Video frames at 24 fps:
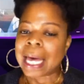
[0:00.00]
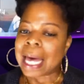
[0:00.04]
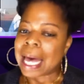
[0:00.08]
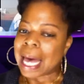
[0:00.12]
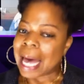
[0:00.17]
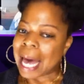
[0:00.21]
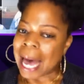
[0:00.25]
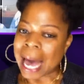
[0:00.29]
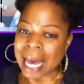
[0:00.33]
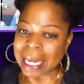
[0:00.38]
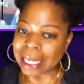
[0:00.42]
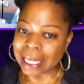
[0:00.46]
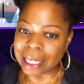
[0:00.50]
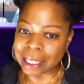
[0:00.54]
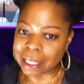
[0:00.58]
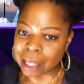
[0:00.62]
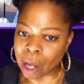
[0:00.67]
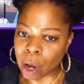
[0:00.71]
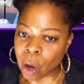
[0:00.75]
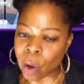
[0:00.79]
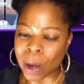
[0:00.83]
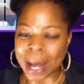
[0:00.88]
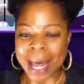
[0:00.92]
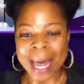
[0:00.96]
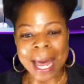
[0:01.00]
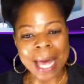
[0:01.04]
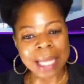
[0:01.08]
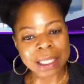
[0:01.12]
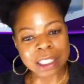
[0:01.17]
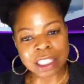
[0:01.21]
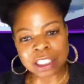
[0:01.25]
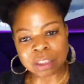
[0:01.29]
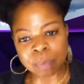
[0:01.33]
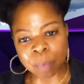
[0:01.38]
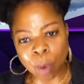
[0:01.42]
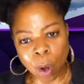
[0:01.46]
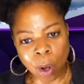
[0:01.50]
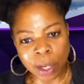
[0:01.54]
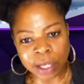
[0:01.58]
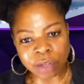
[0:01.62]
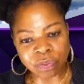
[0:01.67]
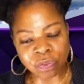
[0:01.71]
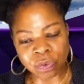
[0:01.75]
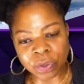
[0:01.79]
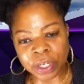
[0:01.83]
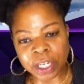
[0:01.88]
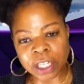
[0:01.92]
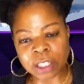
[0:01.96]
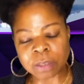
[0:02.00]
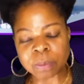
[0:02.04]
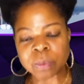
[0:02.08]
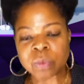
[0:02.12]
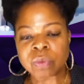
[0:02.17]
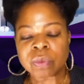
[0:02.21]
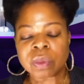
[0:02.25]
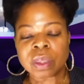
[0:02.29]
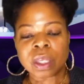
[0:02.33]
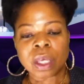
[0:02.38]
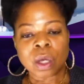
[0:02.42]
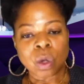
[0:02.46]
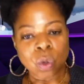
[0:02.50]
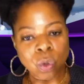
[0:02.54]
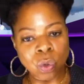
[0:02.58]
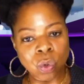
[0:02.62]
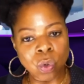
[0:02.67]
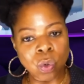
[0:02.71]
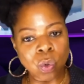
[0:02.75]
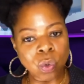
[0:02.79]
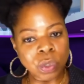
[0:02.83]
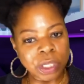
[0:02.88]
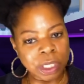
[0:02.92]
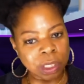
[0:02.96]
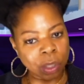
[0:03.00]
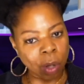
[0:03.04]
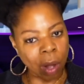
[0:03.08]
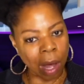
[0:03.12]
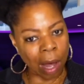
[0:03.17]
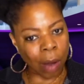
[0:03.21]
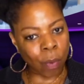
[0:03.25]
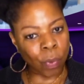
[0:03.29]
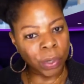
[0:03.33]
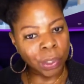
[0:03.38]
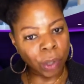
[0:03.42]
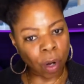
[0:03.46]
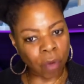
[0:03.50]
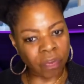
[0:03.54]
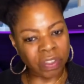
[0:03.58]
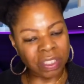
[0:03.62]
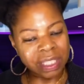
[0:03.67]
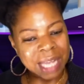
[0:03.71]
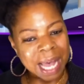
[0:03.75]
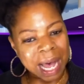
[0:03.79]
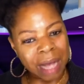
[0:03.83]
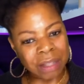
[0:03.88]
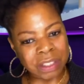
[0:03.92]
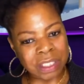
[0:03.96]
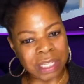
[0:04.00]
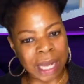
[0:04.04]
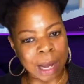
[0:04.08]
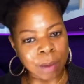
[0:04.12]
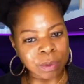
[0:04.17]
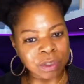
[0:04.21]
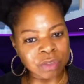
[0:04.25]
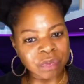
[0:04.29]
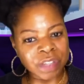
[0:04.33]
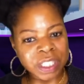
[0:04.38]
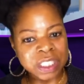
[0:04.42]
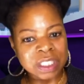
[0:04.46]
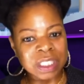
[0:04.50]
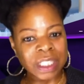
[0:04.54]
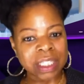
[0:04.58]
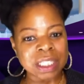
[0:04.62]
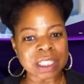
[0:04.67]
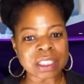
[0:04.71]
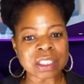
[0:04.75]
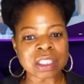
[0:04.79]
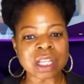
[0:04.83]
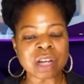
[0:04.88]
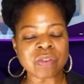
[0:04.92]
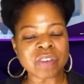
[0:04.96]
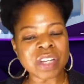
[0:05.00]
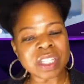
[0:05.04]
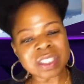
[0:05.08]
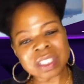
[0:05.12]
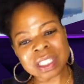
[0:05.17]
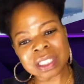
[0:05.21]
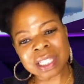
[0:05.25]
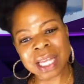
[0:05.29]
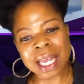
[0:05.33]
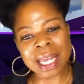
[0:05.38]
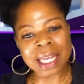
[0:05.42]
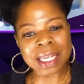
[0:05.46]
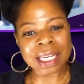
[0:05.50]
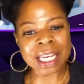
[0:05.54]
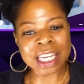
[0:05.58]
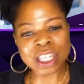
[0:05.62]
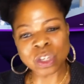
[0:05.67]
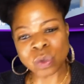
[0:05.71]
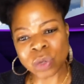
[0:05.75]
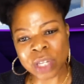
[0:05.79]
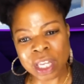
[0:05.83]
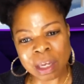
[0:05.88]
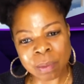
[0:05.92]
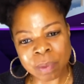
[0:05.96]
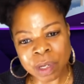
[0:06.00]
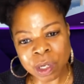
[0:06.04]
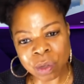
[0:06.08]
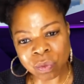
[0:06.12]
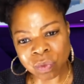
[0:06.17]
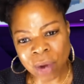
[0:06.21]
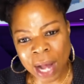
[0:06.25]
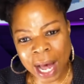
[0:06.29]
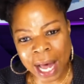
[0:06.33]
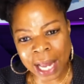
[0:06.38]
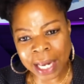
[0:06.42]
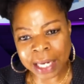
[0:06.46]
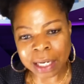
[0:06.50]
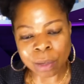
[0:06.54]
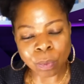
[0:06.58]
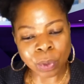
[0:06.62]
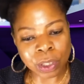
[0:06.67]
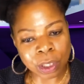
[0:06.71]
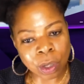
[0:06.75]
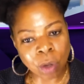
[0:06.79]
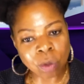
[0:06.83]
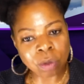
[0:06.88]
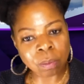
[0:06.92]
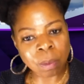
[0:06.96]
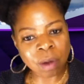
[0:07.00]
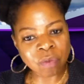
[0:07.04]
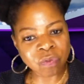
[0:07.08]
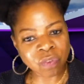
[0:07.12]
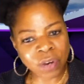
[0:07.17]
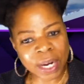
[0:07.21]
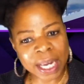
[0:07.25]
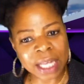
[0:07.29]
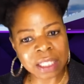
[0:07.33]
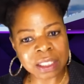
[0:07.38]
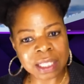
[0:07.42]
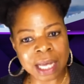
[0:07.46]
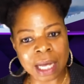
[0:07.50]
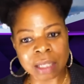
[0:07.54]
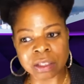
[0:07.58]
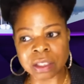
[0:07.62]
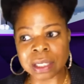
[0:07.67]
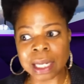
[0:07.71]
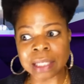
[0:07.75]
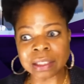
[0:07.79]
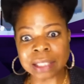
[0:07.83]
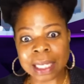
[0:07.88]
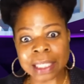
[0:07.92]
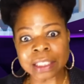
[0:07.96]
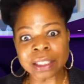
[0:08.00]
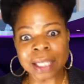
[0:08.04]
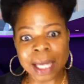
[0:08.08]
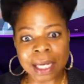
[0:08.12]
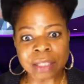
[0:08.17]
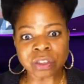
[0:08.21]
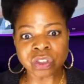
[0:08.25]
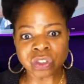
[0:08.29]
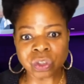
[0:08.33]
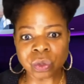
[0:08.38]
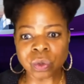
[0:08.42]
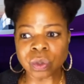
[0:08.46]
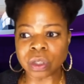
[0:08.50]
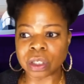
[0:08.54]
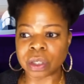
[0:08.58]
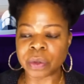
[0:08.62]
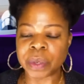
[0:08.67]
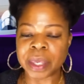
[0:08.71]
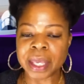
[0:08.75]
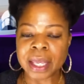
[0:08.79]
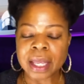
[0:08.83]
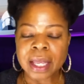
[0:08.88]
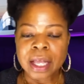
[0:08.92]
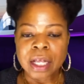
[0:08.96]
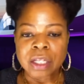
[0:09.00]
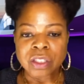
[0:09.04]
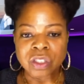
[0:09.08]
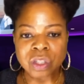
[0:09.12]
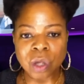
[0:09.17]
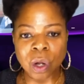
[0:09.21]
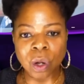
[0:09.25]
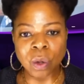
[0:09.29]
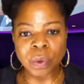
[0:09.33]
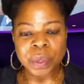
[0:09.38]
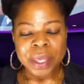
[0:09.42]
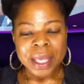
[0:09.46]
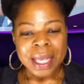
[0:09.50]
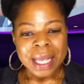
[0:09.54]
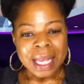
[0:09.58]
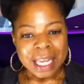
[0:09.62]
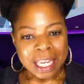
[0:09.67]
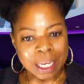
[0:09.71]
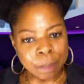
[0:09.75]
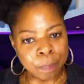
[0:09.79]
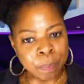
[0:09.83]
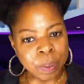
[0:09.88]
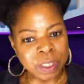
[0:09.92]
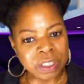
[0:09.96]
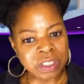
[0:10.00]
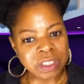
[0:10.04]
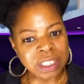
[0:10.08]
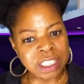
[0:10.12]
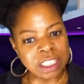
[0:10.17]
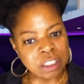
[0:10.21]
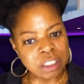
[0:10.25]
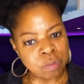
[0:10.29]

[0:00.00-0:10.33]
I didn't know. I had this boyfriend who, I went over his house and I was visiting and stuff. He says, hey, can you give me a ride? I want to go to my friend's house. I was like, yeah, sure. So he puts these